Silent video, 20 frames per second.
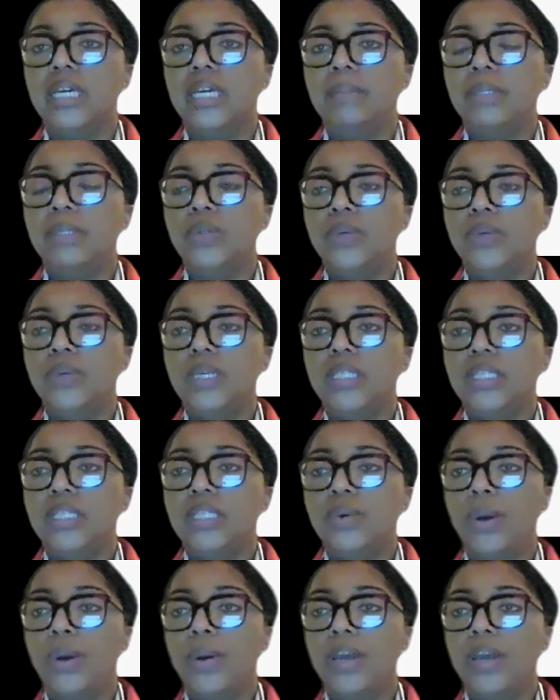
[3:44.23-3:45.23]
between
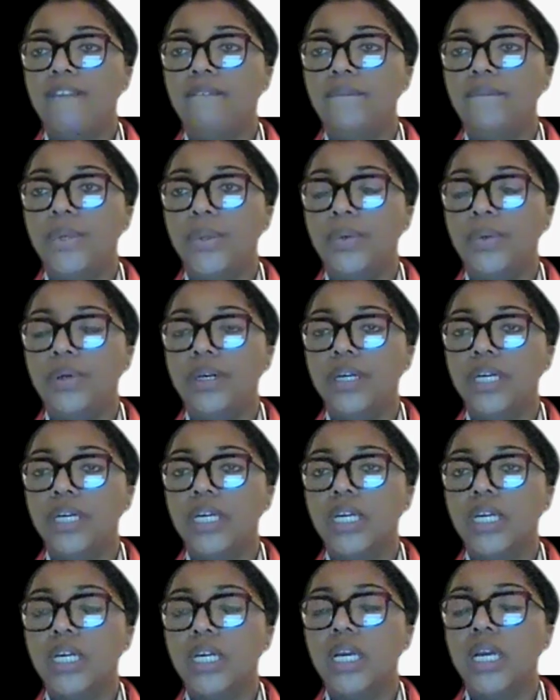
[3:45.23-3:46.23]
0 and 4,